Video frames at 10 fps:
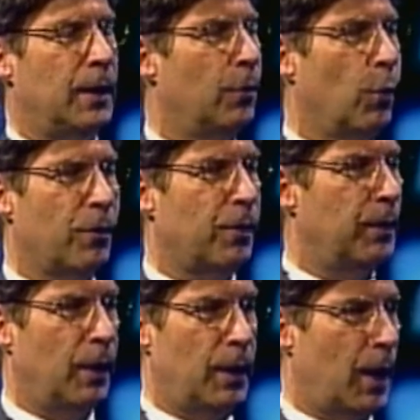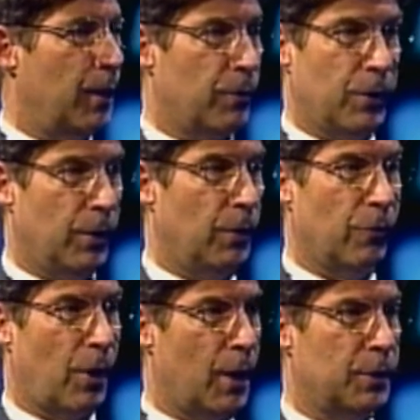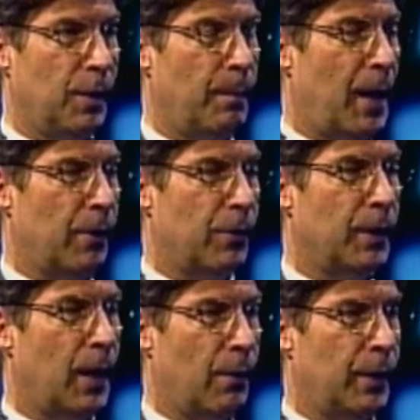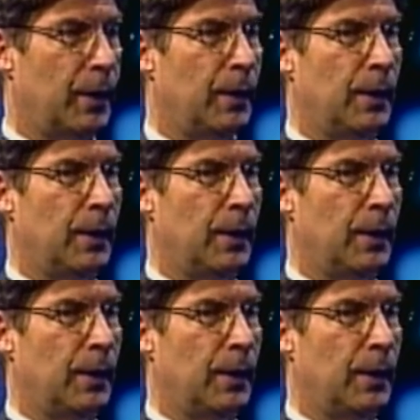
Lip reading: it wasn't an honest-to-goodness auction in Madison County.